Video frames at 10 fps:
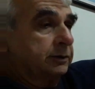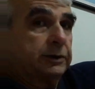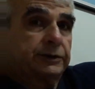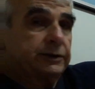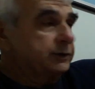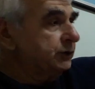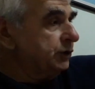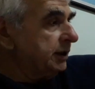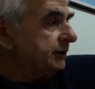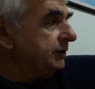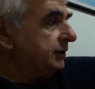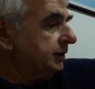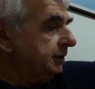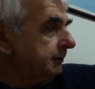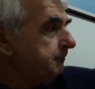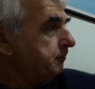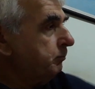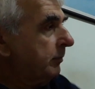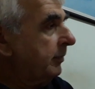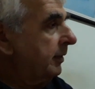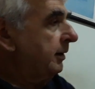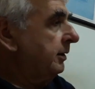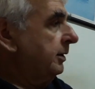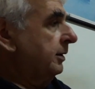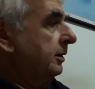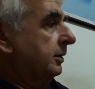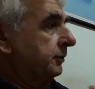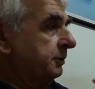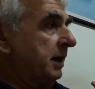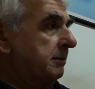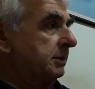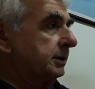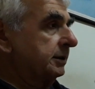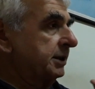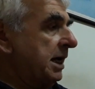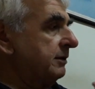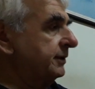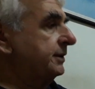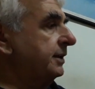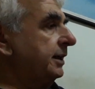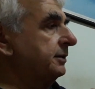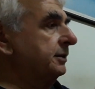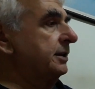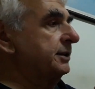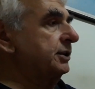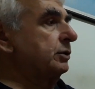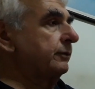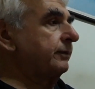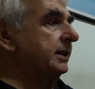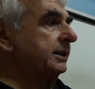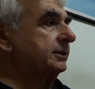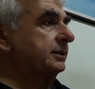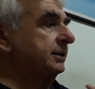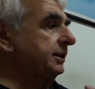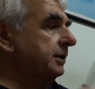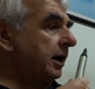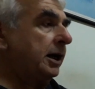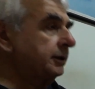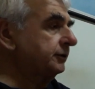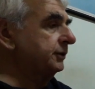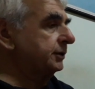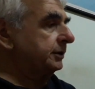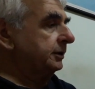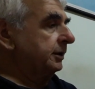This is just. Remember ground state energy of electron in hydrogen.